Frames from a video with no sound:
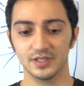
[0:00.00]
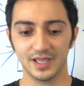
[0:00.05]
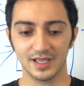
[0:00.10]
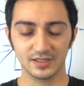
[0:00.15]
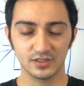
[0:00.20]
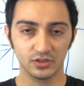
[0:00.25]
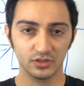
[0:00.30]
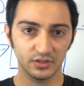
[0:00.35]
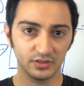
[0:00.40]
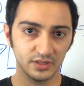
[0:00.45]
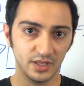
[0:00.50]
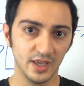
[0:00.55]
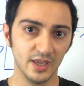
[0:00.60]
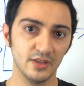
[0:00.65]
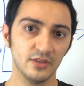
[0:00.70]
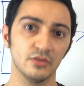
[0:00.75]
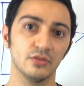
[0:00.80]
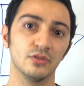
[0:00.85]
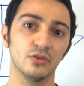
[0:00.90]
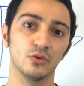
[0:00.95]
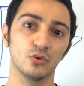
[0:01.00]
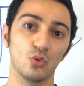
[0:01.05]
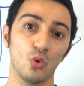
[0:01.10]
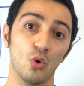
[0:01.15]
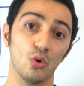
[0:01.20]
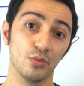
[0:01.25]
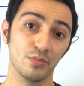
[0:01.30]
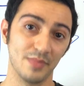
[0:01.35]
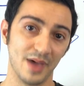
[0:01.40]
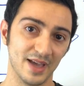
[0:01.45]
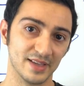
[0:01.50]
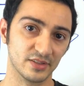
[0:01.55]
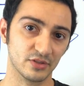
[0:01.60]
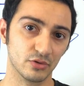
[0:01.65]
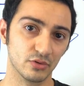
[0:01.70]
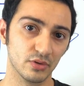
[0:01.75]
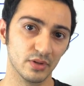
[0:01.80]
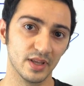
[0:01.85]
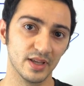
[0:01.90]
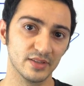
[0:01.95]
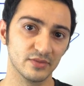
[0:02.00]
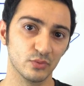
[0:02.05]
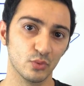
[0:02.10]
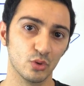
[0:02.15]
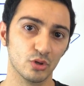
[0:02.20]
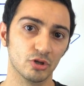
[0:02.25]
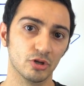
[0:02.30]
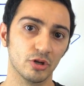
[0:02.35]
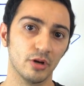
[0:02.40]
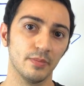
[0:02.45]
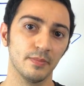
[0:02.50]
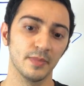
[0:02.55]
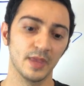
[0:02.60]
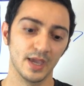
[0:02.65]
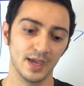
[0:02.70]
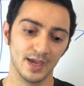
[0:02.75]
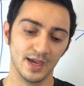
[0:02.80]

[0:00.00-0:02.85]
That's gonna take you to the Gold Masterclass workshop.